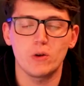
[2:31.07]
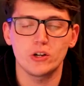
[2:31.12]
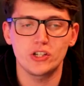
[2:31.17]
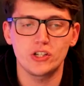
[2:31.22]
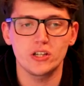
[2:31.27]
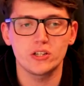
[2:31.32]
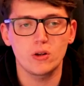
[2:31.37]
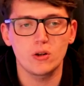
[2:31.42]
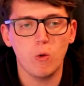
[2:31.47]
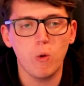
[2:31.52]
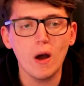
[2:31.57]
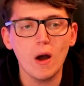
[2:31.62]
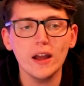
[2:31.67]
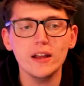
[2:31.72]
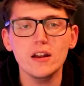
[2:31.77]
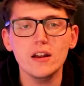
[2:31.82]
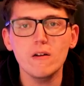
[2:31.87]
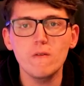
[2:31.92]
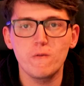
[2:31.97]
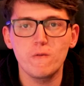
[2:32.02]
which is
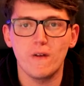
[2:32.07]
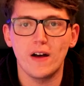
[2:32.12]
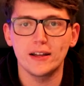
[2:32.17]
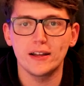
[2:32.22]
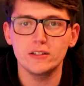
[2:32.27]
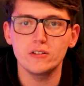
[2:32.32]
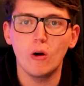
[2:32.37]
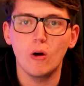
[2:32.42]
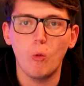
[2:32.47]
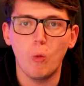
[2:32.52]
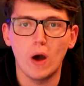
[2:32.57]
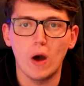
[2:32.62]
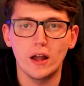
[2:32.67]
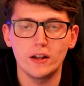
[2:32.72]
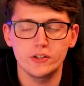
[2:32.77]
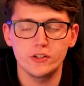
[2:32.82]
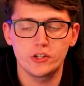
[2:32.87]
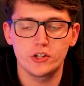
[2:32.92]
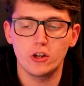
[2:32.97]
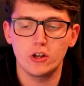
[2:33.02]
quite a vital
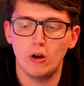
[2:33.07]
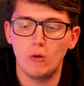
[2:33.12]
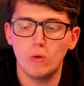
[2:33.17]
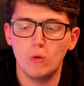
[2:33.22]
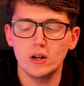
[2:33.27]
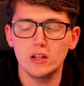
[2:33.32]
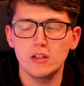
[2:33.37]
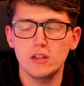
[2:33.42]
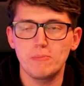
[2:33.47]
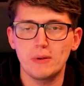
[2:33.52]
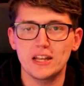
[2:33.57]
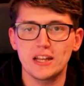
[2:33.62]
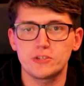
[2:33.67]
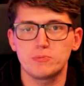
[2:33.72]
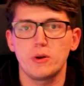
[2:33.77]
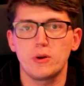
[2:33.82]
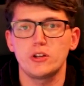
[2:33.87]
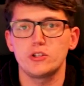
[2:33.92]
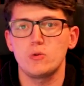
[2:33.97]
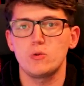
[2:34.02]
one. So one of the
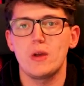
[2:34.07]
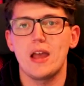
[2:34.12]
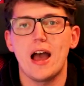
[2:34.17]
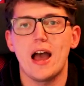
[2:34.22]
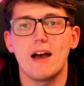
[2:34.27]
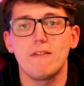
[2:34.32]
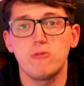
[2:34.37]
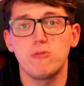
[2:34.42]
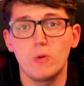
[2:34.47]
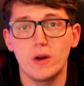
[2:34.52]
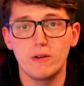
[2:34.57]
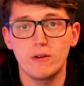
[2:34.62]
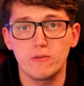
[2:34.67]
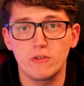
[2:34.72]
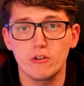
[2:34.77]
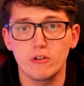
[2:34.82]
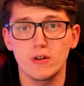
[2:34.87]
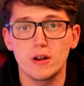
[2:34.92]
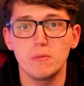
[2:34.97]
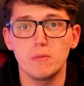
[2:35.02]
biggest perks we have with
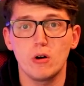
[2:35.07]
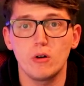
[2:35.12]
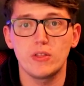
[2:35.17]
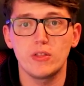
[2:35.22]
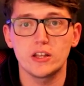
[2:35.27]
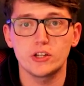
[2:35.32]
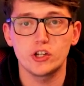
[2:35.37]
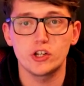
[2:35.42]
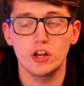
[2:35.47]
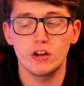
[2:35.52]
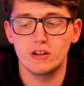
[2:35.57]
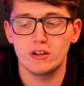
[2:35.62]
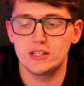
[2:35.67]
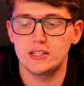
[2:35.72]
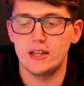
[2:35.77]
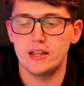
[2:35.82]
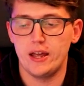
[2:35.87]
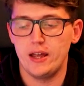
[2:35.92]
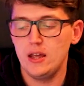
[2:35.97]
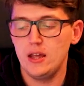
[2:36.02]
career mode this year is
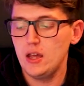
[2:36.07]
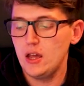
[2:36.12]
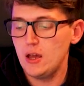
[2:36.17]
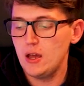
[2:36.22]
that